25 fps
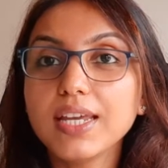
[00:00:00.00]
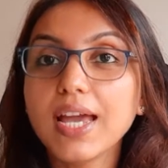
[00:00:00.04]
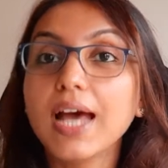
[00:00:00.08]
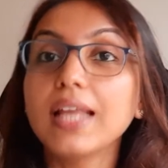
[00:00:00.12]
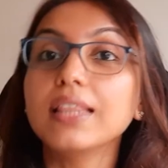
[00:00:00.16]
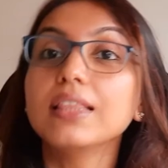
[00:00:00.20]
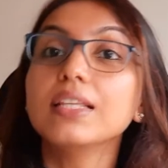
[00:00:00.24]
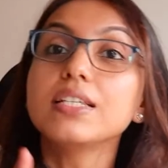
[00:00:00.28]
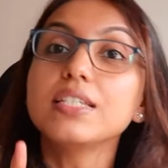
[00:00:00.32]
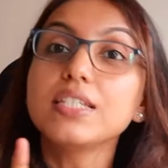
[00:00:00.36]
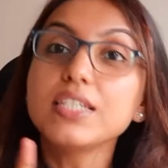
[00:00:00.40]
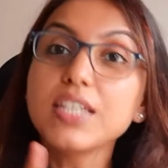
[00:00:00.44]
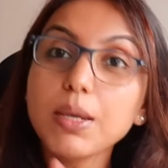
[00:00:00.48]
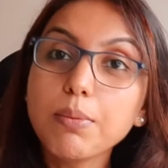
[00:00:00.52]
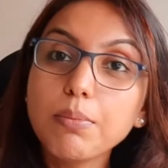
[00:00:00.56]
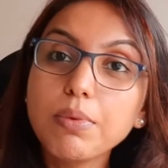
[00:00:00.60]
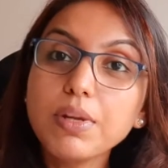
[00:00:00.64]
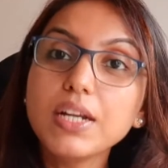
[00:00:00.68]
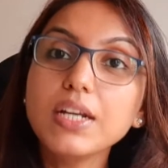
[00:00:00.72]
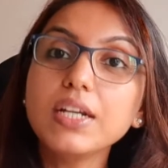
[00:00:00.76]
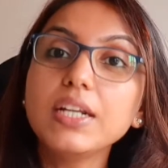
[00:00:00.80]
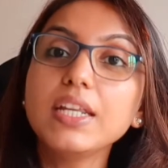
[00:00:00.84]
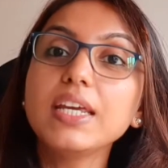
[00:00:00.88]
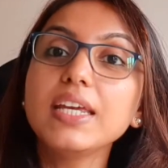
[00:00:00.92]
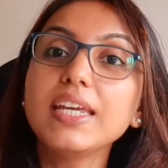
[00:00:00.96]
and the
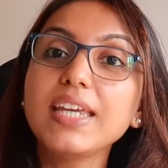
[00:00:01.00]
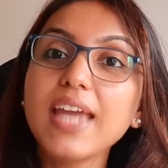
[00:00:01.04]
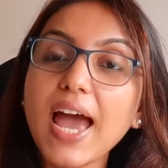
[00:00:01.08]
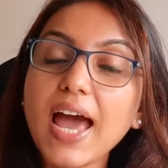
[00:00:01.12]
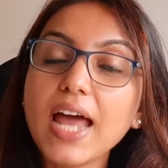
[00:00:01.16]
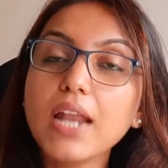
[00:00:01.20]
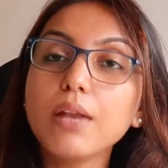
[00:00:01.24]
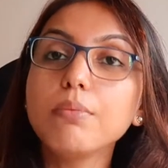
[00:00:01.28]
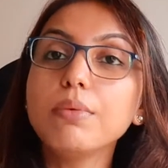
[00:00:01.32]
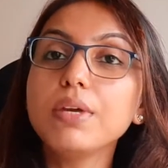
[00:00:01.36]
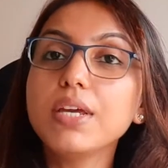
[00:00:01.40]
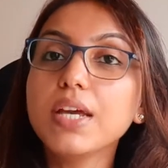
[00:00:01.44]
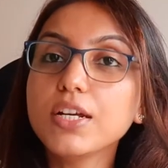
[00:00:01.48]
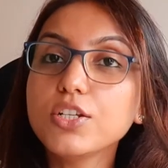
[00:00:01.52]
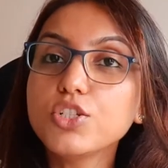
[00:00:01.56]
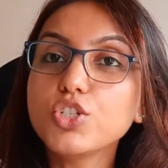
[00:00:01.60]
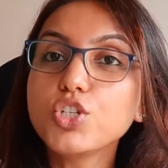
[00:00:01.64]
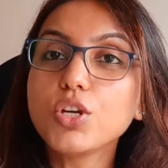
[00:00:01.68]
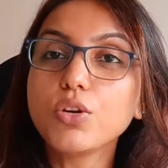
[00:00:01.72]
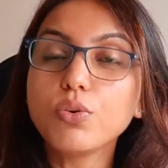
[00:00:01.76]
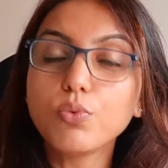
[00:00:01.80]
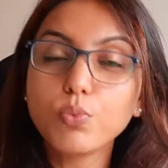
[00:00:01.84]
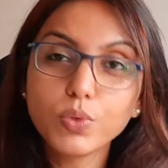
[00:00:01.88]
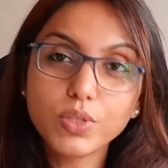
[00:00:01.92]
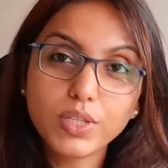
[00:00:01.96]
stability can be
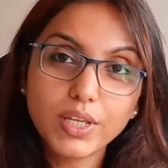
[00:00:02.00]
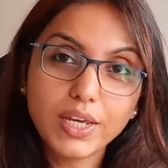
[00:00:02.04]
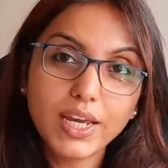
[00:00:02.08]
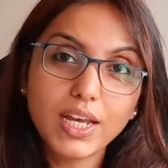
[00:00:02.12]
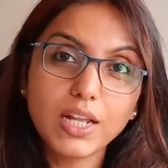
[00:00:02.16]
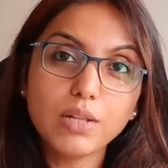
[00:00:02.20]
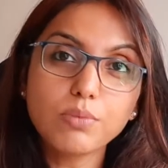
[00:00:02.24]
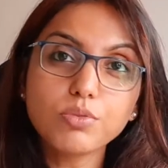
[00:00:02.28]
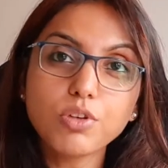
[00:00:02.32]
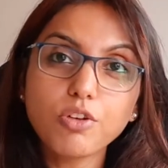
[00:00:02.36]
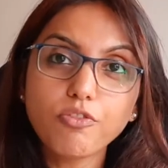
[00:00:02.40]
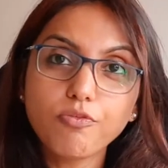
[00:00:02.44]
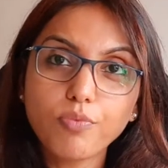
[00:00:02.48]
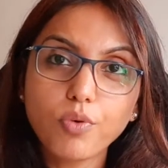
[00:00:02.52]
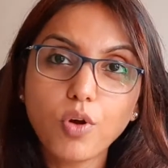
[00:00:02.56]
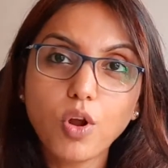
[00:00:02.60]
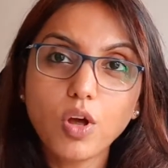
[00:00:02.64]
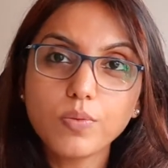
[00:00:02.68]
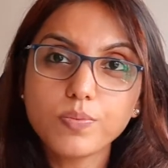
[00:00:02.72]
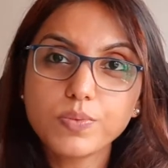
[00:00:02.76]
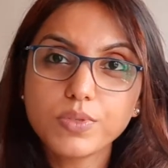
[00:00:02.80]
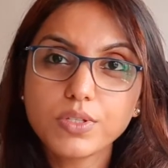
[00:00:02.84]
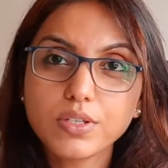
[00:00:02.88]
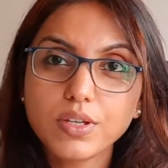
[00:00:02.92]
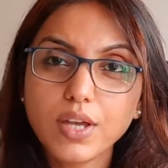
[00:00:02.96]
achieved with the help of
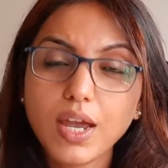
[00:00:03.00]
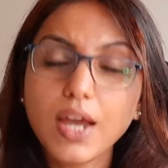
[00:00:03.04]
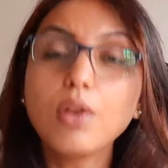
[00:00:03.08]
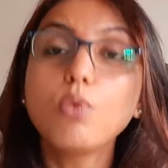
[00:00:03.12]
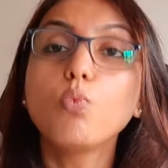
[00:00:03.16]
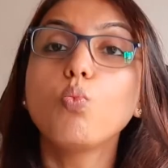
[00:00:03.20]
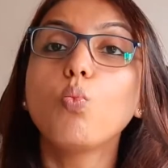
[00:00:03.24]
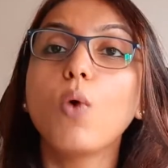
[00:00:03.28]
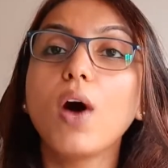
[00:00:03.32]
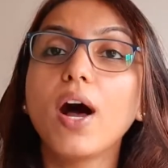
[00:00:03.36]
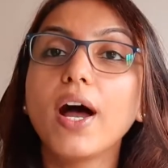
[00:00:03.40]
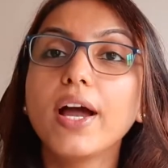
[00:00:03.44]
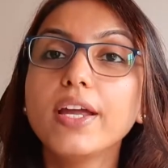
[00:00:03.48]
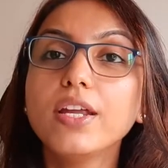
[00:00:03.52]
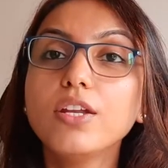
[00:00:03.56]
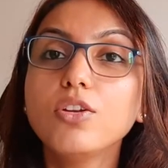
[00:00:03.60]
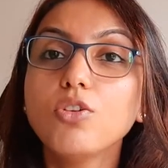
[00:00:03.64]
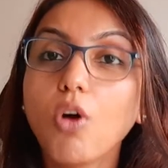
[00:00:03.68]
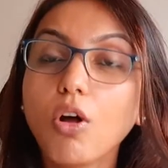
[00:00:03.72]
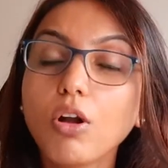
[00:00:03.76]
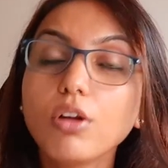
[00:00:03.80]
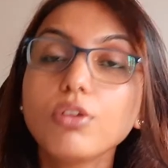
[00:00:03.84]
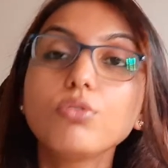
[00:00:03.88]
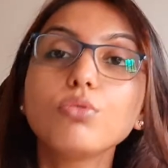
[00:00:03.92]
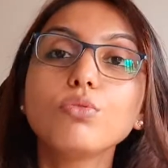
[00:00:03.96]
props. And why
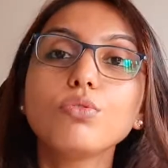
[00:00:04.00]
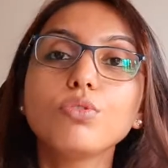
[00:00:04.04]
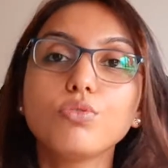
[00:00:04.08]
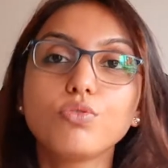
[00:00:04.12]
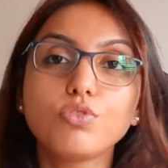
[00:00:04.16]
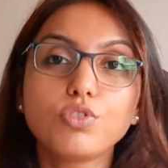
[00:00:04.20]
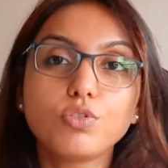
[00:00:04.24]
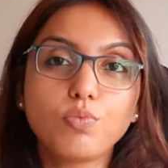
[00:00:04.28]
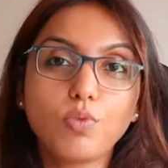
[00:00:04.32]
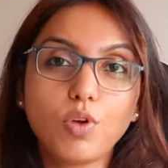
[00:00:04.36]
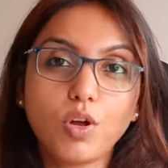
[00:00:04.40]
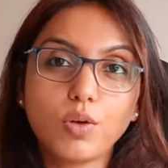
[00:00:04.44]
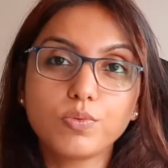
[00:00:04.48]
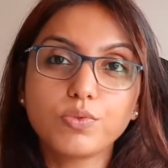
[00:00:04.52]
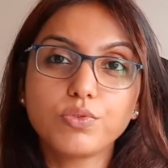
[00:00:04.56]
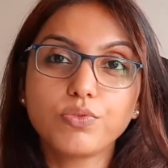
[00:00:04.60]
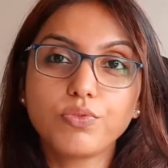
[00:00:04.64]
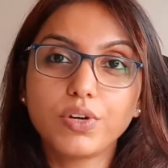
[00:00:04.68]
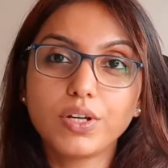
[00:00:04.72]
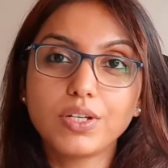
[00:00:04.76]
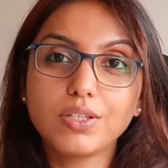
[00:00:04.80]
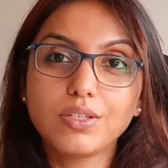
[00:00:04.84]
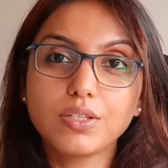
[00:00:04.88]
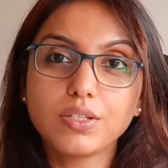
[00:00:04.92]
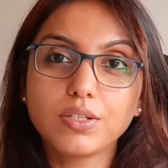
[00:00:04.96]
not to use props,
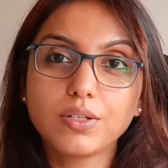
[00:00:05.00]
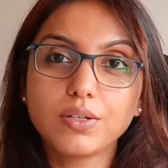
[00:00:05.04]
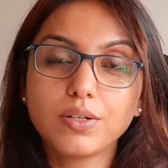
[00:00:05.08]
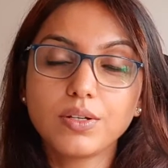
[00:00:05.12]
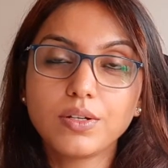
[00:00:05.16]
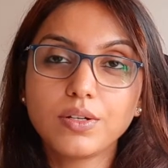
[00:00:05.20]
friends?